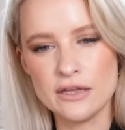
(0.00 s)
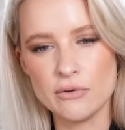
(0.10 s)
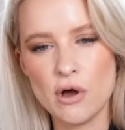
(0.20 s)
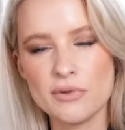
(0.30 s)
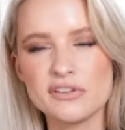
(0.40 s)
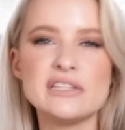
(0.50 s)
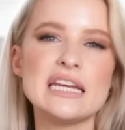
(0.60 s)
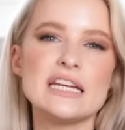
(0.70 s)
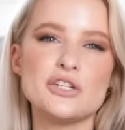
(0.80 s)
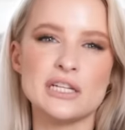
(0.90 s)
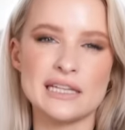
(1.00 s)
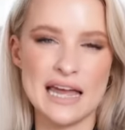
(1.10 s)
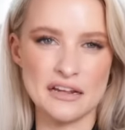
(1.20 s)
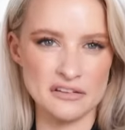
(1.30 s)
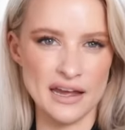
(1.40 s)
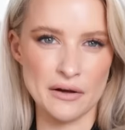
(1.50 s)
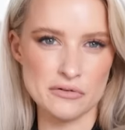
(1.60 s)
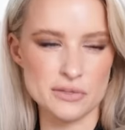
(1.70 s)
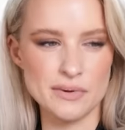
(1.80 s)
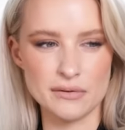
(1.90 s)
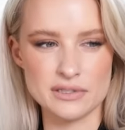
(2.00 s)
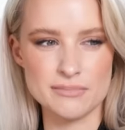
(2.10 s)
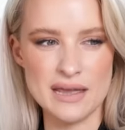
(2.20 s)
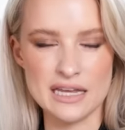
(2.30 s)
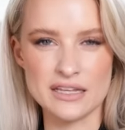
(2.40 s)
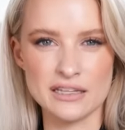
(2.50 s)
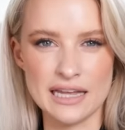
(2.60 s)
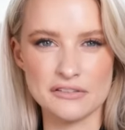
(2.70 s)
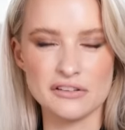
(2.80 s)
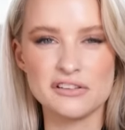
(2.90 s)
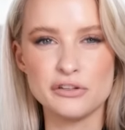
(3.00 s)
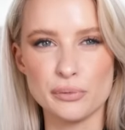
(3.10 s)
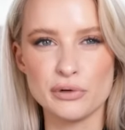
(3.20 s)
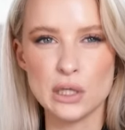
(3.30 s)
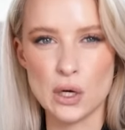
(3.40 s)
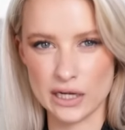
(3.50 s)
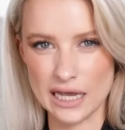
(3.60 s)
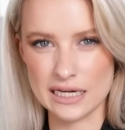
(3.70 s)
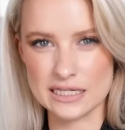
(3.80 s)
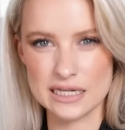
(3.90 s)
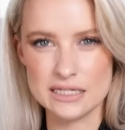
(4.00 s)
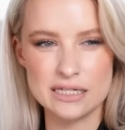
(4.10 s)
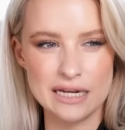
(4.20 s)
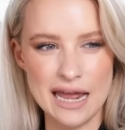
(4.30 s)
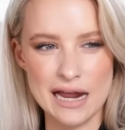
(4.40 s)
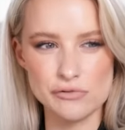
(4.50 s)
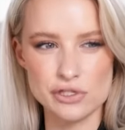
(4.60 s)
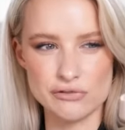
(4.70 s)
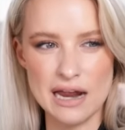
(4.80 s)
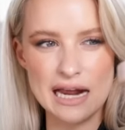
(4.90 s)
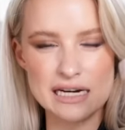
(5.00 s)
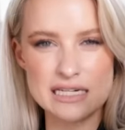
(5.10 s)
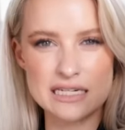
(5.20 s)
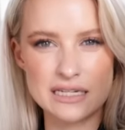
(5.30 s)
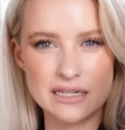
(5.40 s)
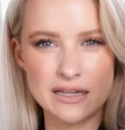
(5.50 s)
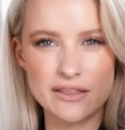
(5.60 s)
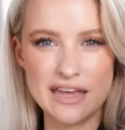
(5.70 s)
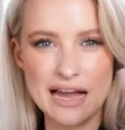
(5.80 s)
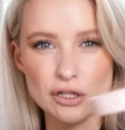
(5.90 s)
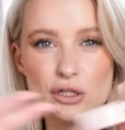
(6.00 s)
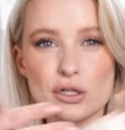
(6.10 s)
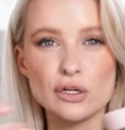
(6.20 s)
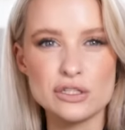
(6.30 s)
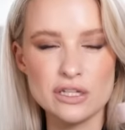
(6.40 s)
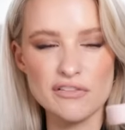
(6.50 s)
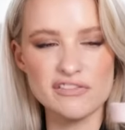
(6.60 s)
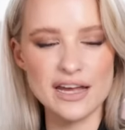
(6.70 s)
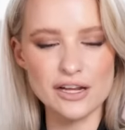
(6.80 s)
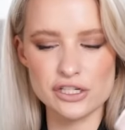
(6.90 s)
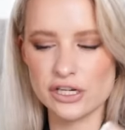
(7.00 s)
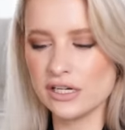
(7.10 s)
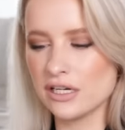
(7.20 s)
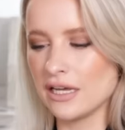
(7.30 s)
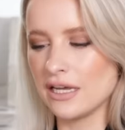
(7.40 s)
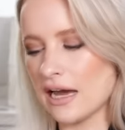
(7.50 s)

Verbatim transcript: you almost need your legs out to be able to make your legs look super elongated to counteract the ankle cut-off section.